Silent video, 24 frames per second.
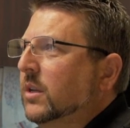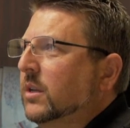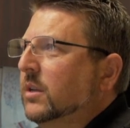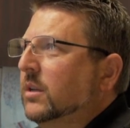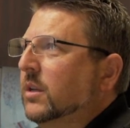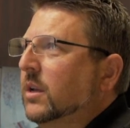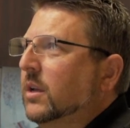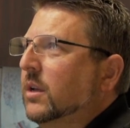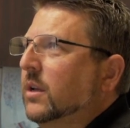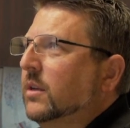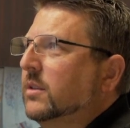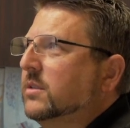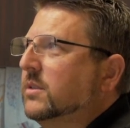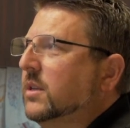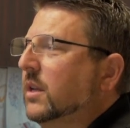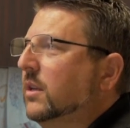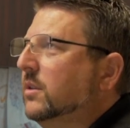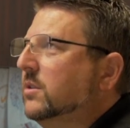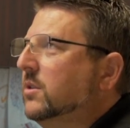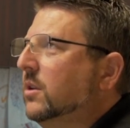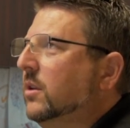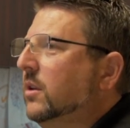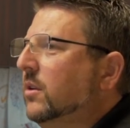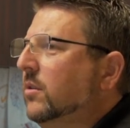and
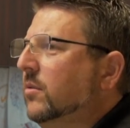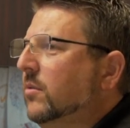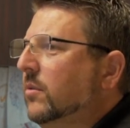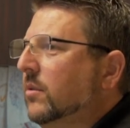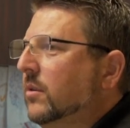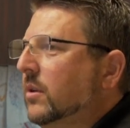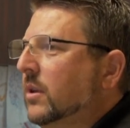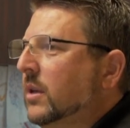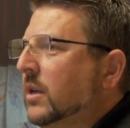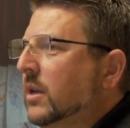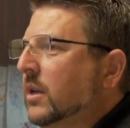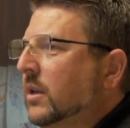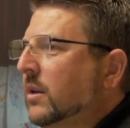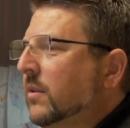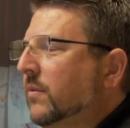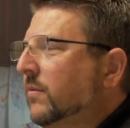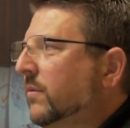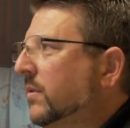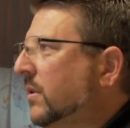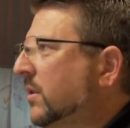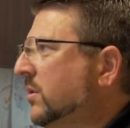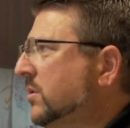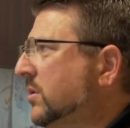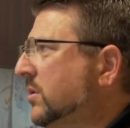sent to you, and
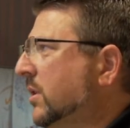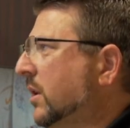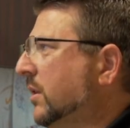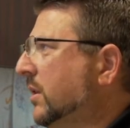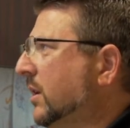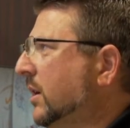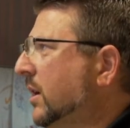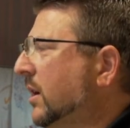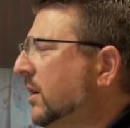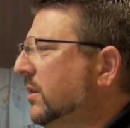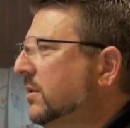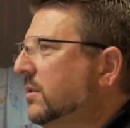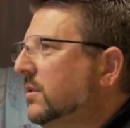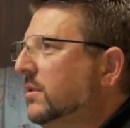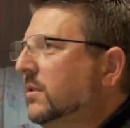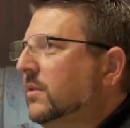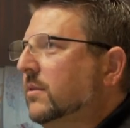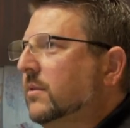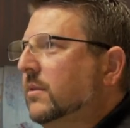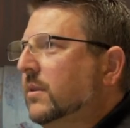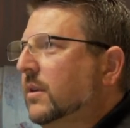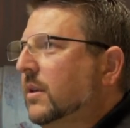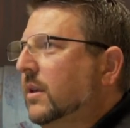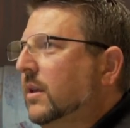if there's nothing
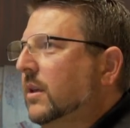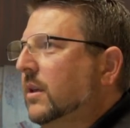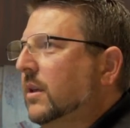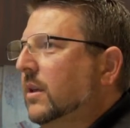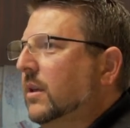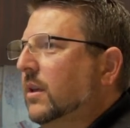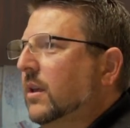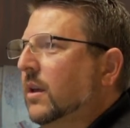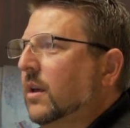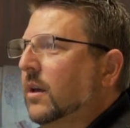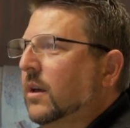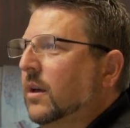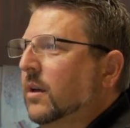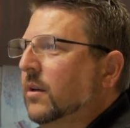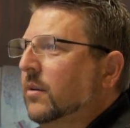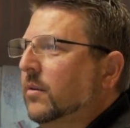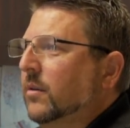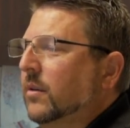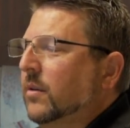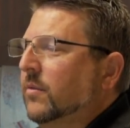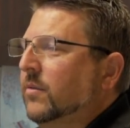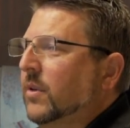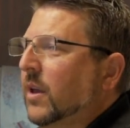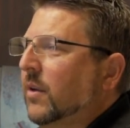else,
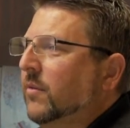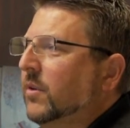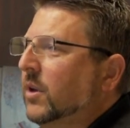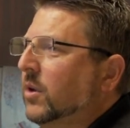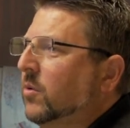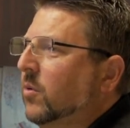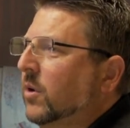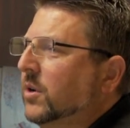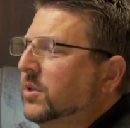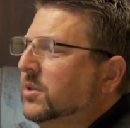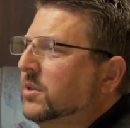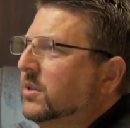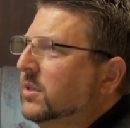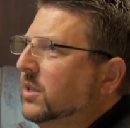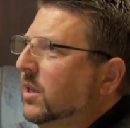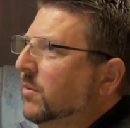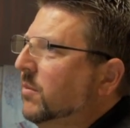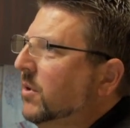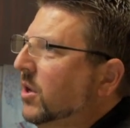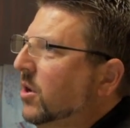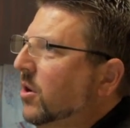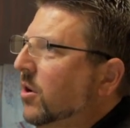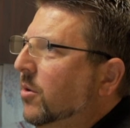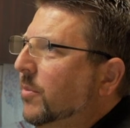if you have any questions, give
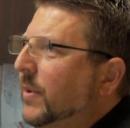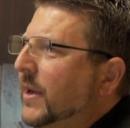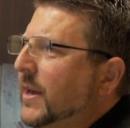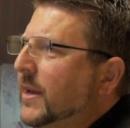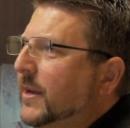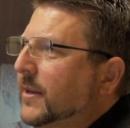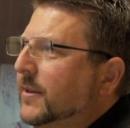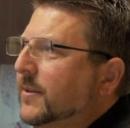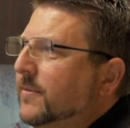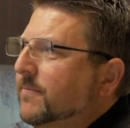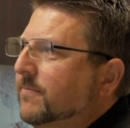me a call back.